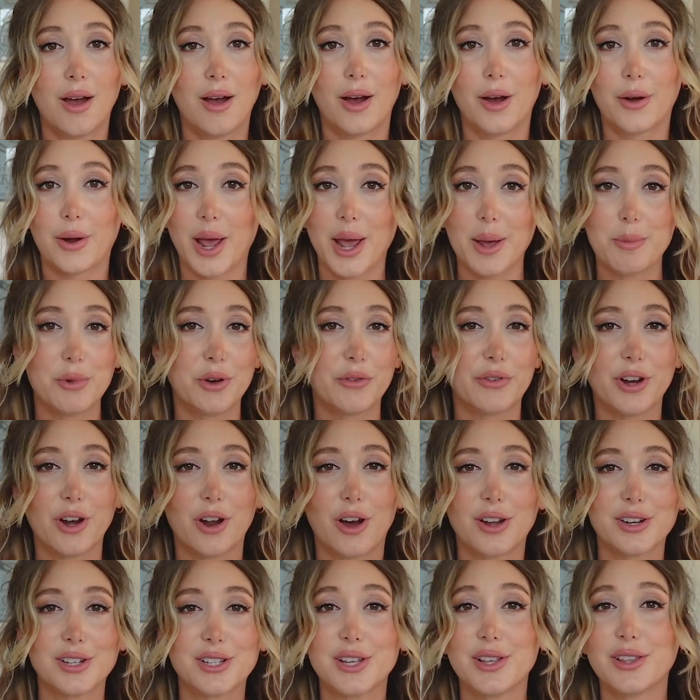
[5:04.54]
Okay, moving
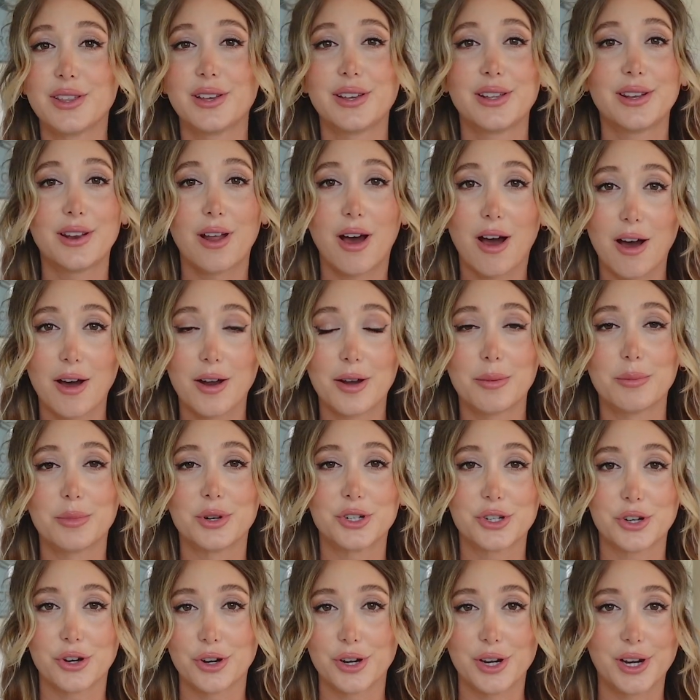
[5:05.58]
on to the
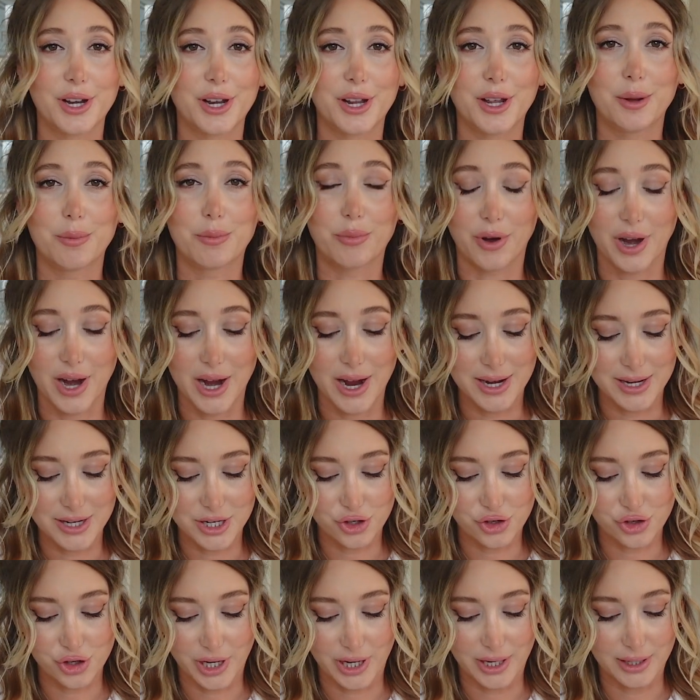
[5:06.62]
non-maternity brand
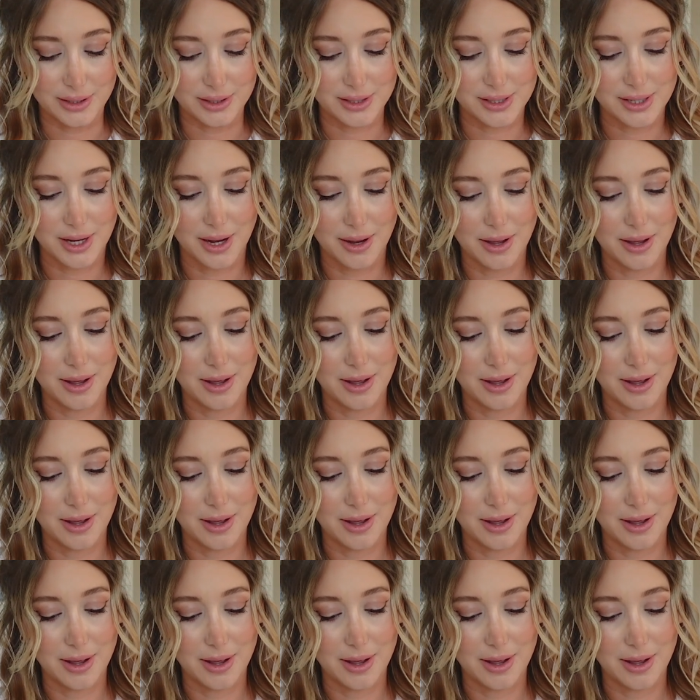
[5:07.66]
jeans.